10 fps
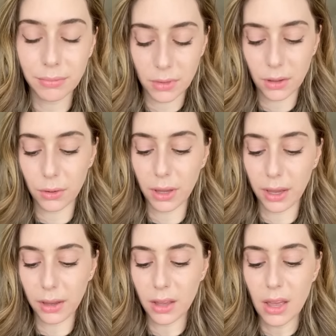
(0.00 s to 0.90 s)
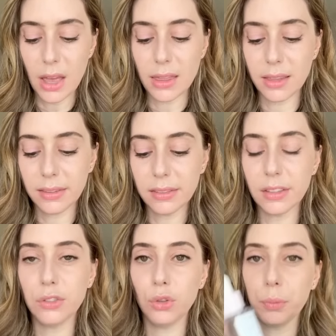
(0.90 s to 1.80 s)
okay? This is the
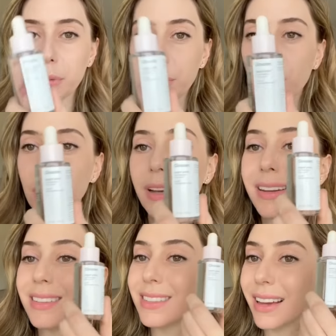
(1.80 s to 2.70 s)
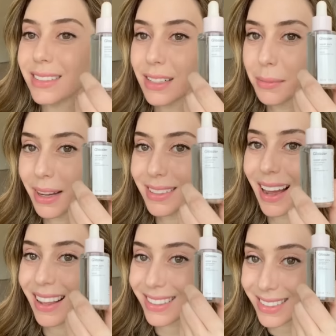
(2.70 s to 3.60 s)
super pure. It is niacinamide
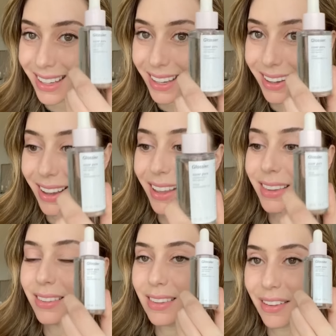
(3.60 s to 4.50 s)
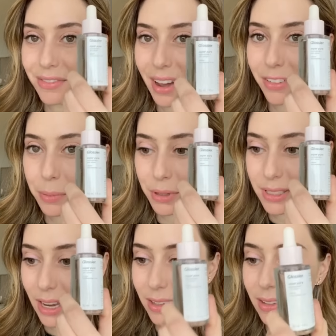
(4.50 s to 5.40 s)
and zinc, and this is at
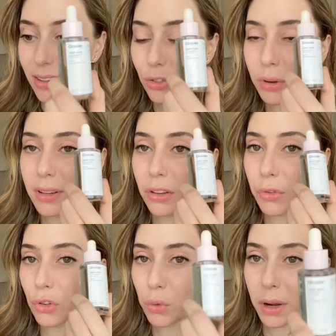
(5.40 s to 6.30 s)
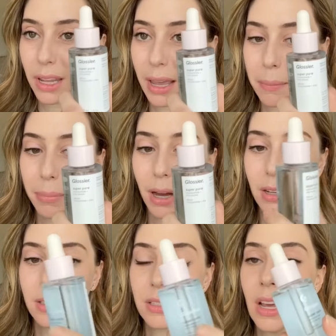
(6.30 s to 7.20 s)
5%. This retails for 28
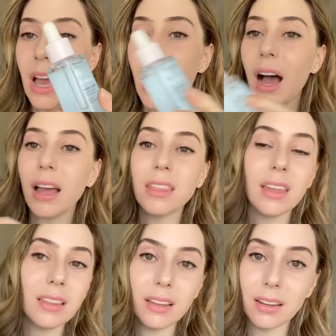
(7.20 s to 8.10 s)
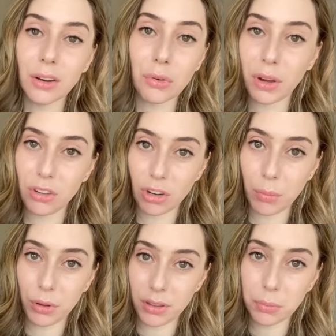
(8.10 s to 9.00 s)
bucks. I think they did a great
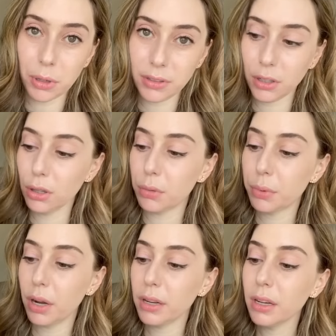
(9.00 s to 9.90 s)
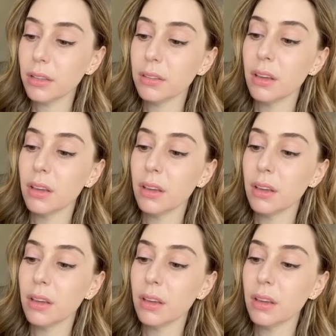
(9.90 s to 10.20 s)
job with this particular product.